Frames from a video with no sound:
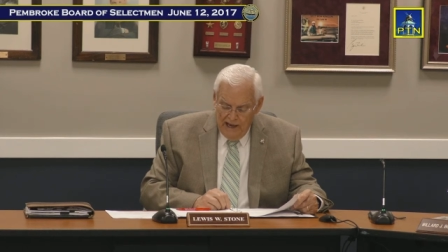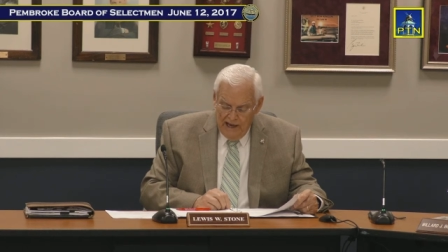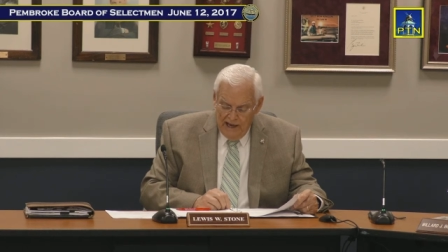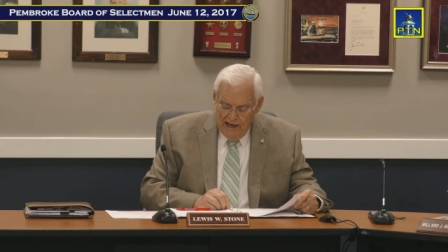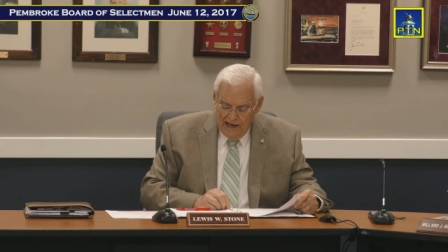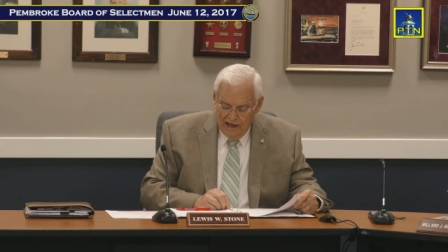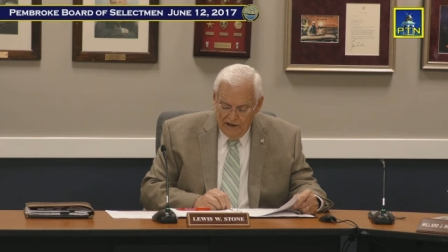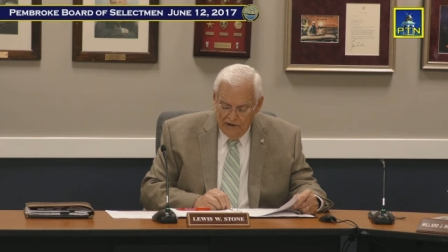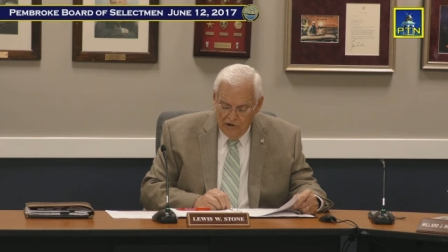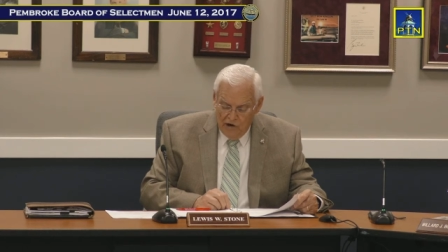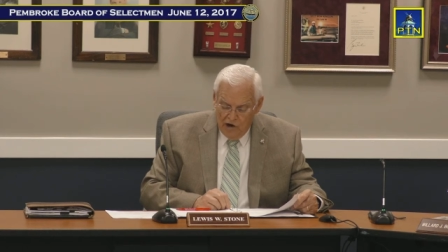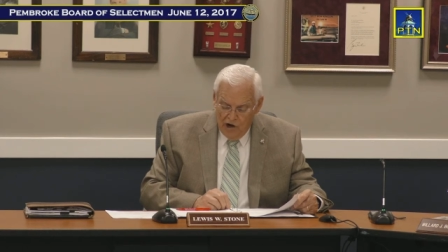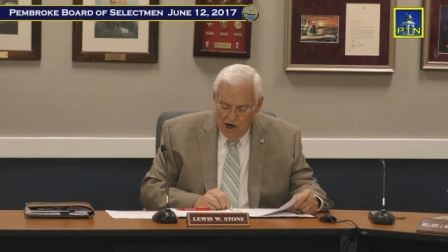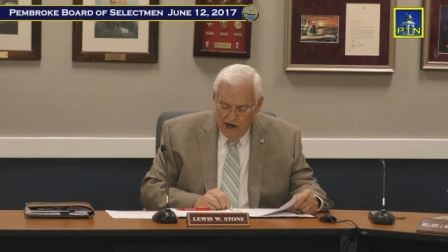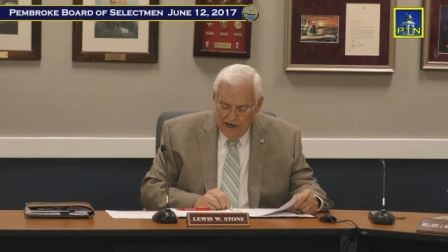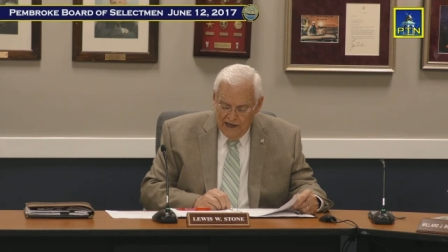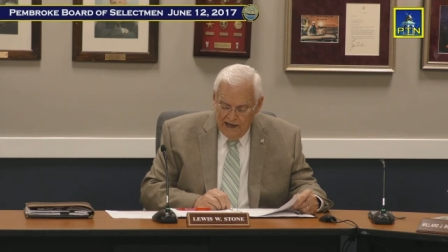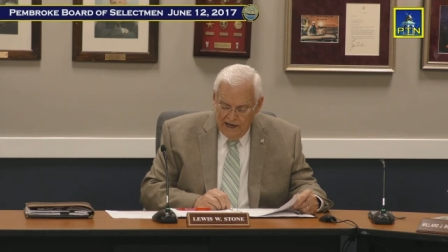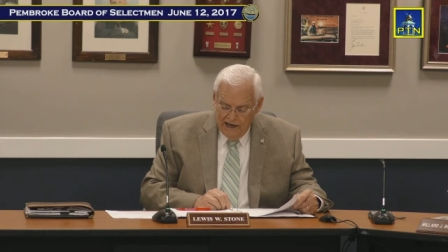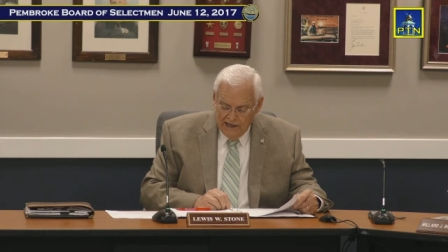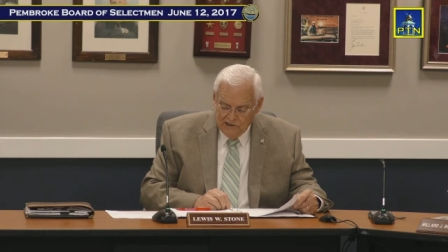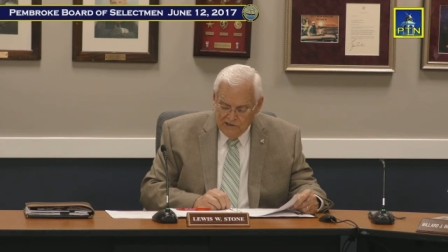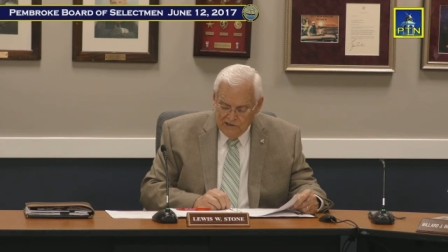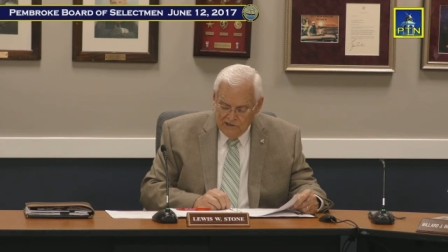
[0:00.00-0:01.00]
and
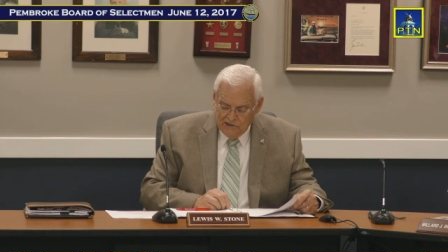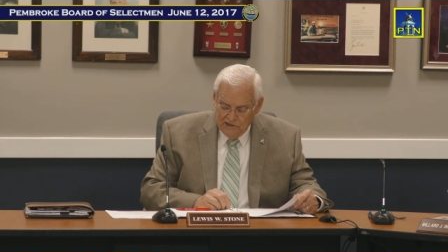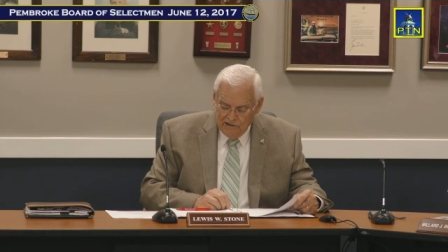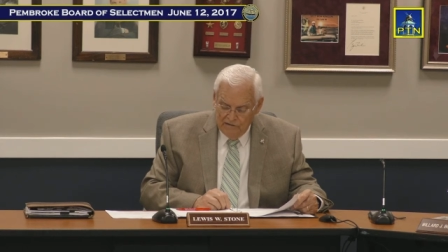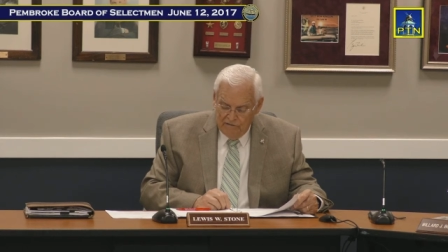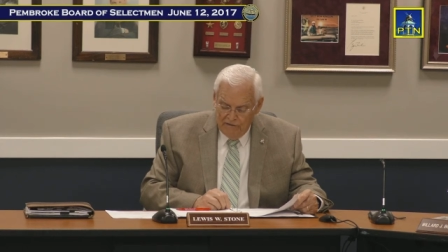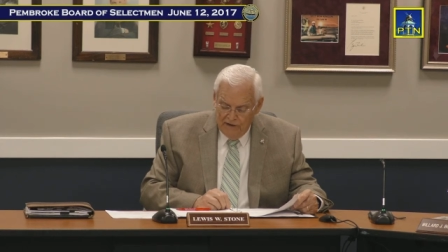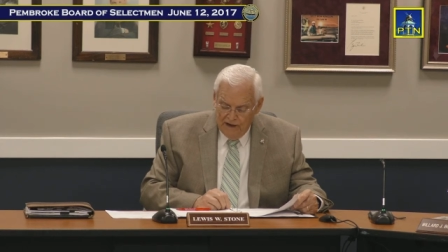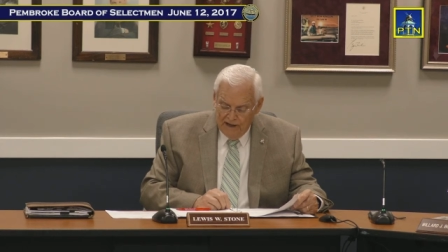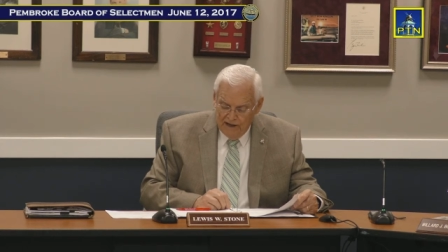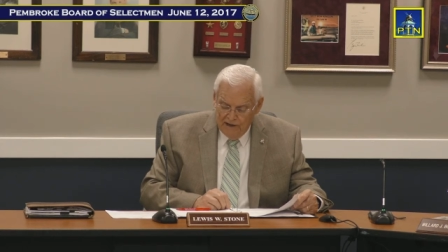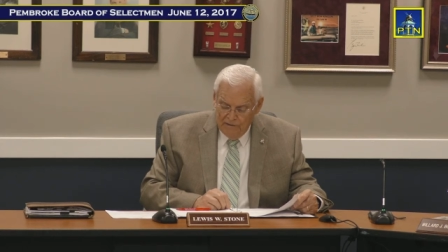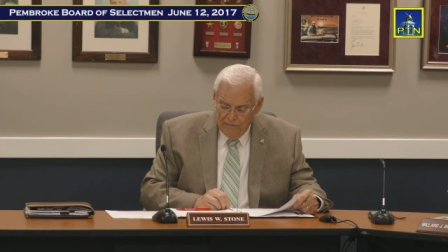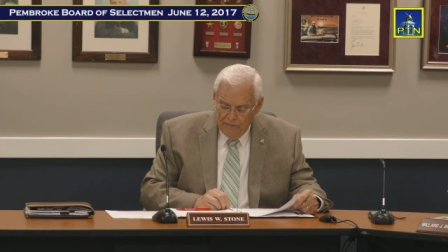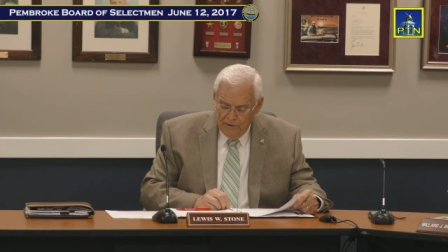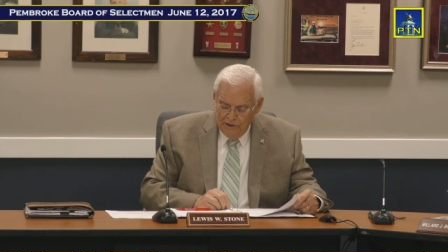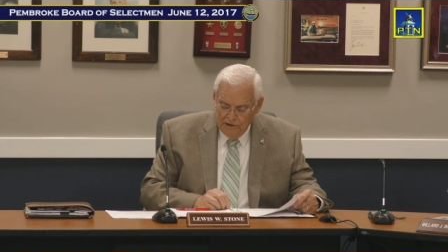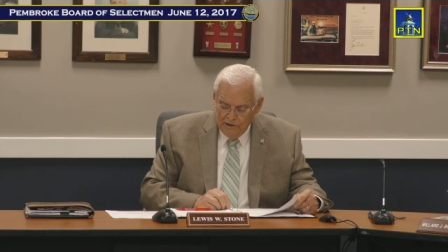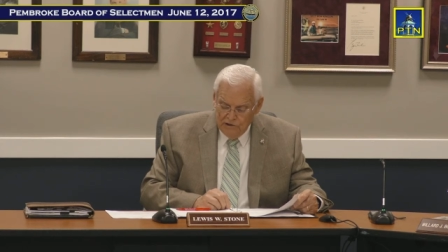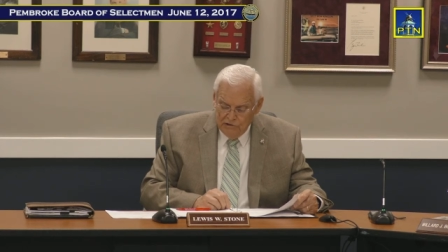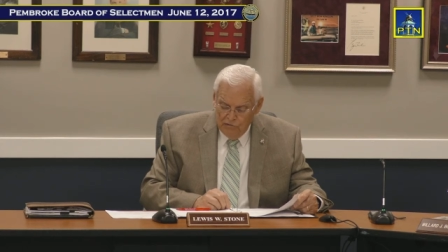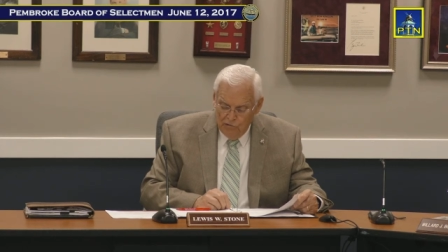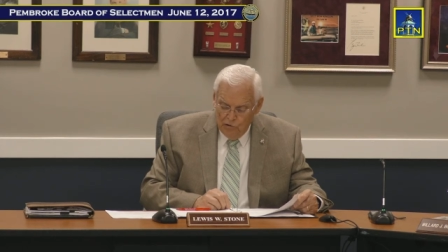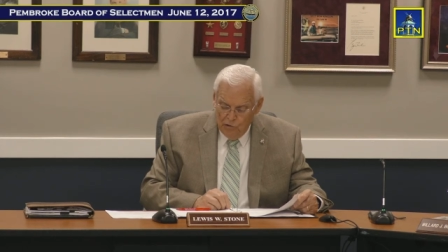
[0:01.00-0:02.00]
Onyx
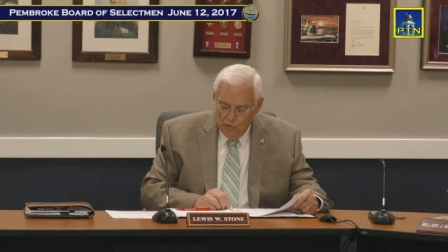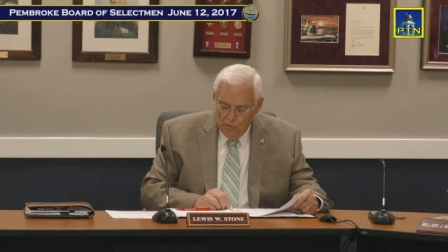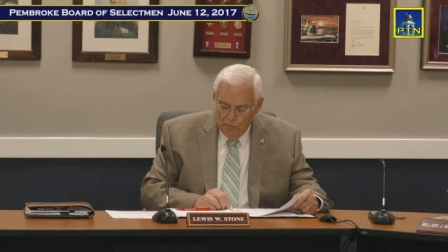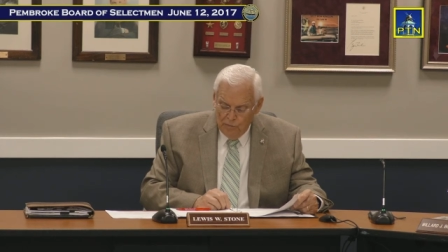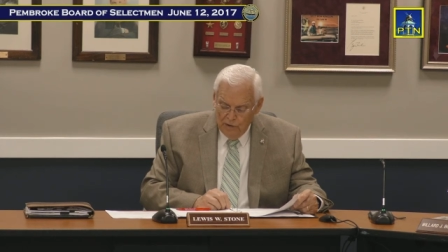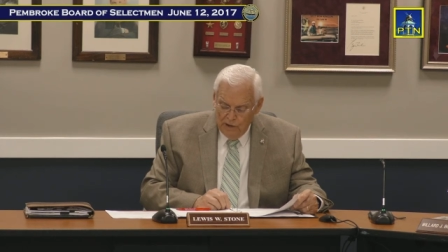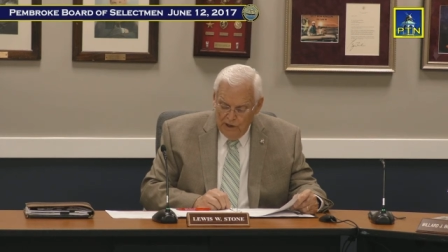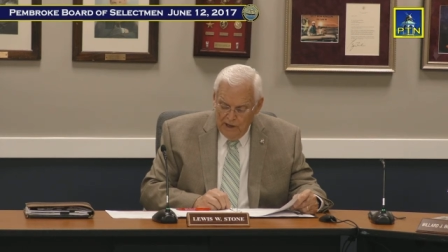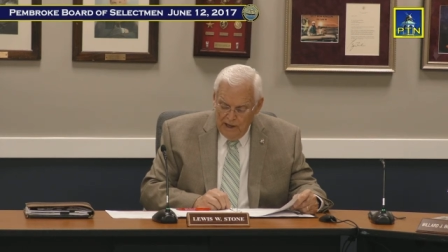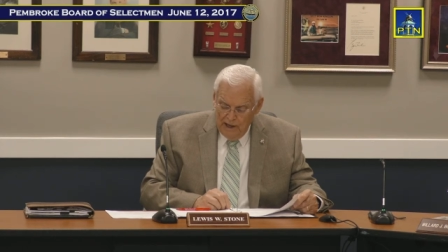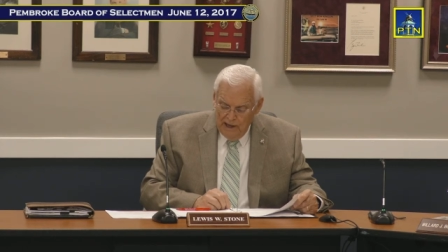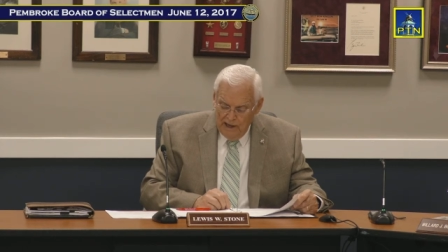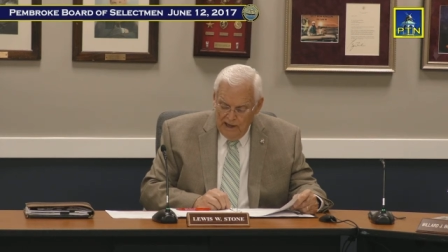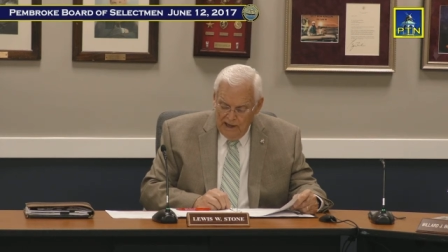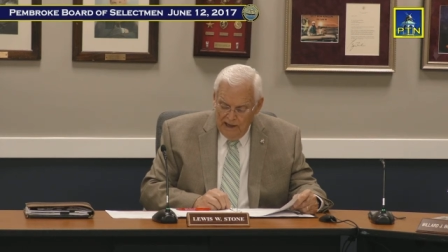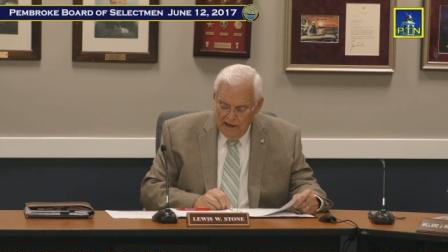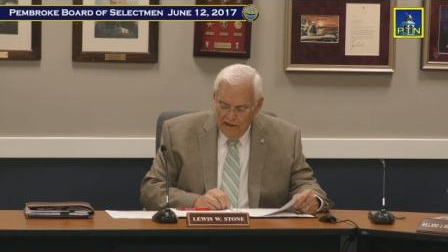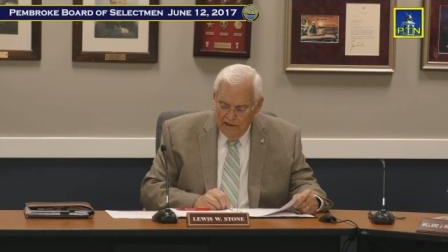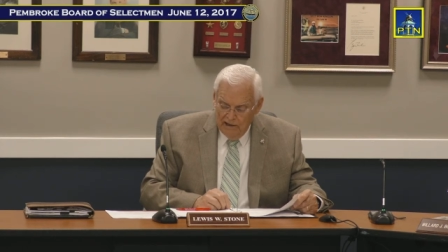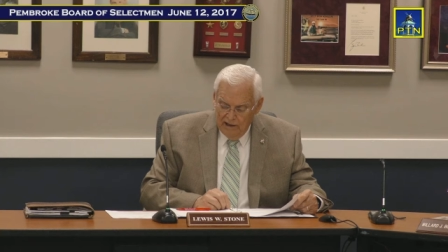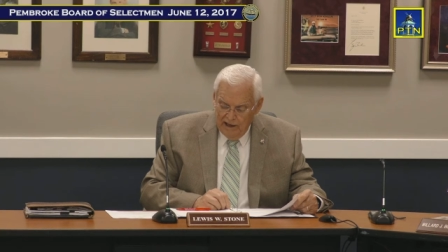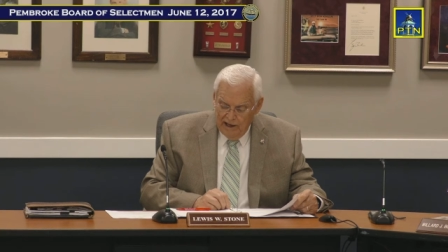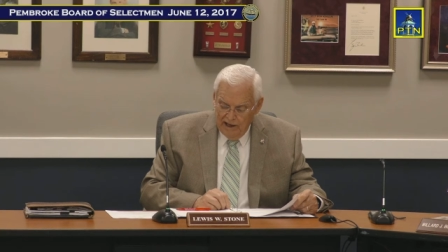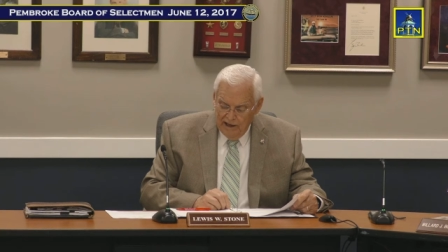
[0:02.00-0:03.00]
Development Group
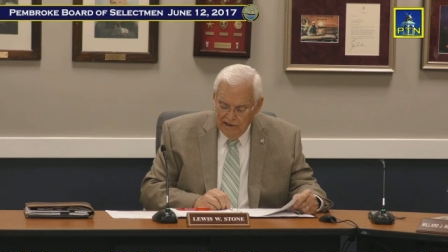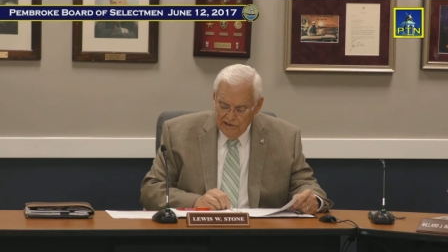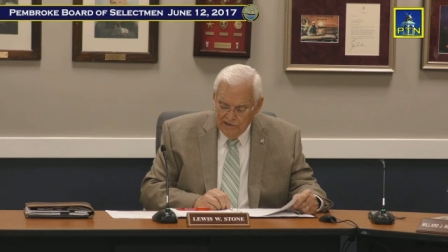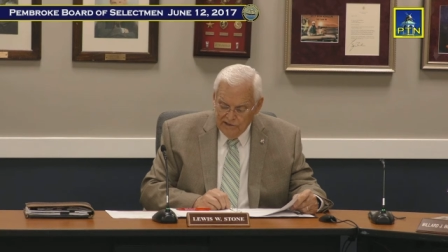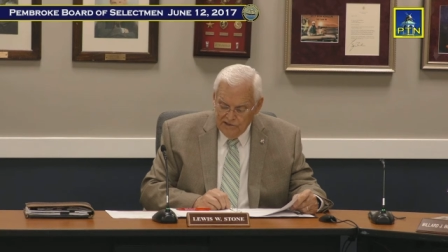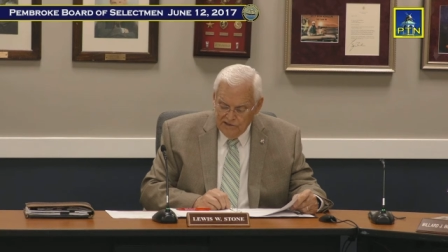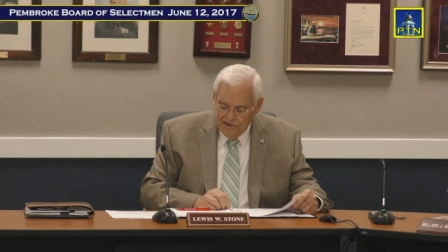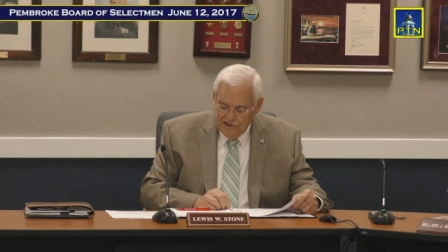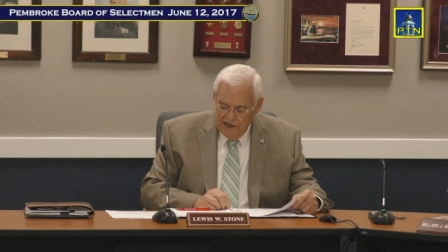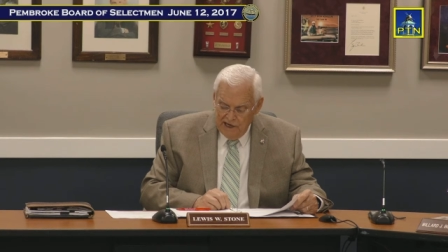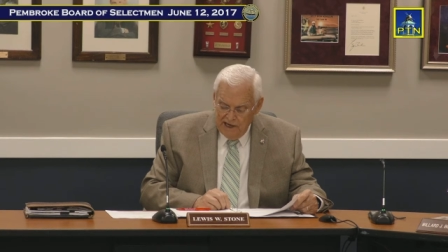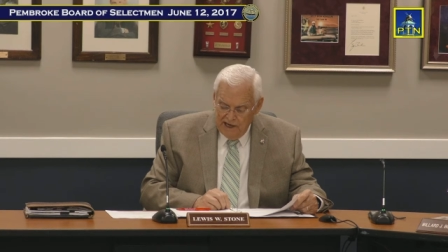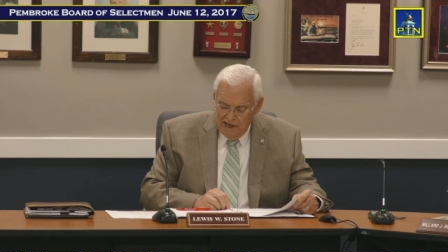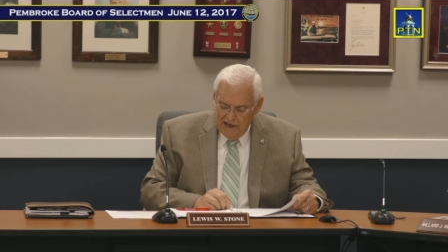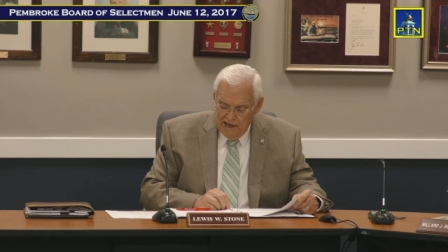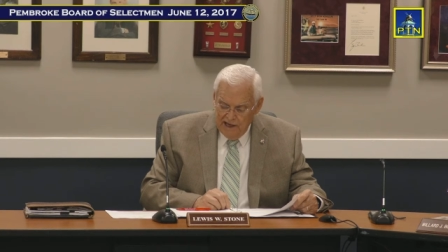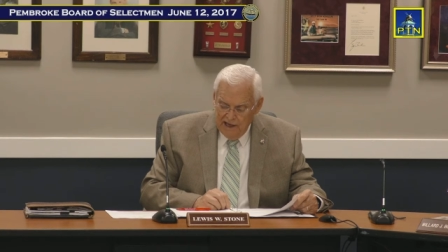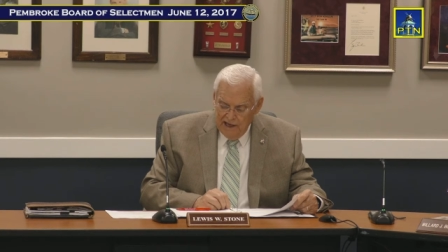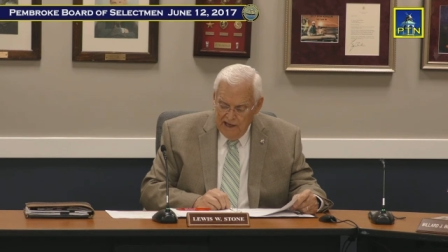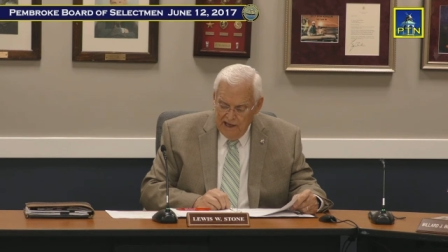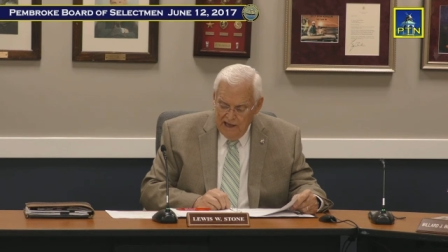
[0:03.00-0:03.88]
LLC.